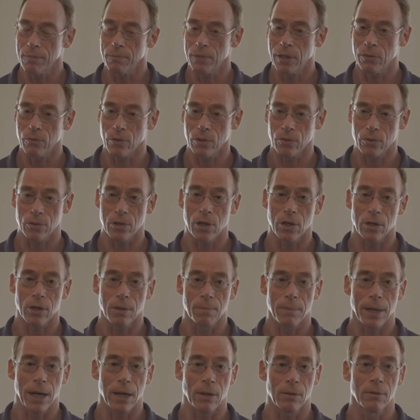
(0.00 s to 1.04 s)
They'd rather talk
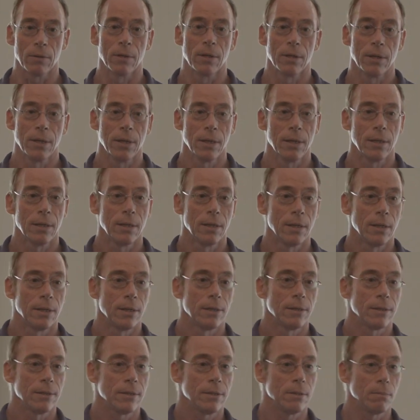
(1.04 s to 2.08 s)
about
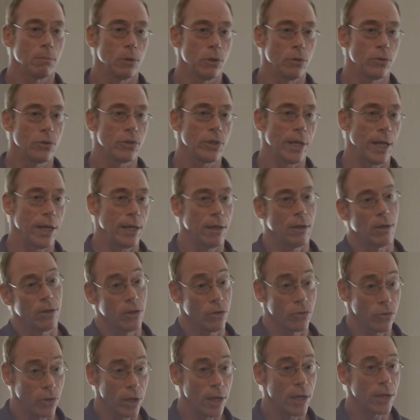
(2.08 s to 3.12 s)
the blue stain on
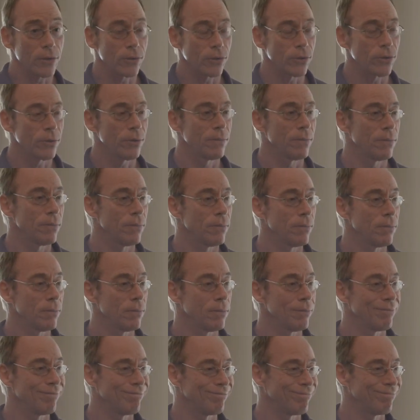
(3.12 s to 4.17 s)
a dress
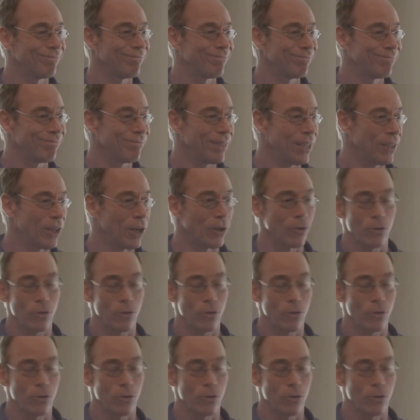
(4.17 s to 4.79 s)
and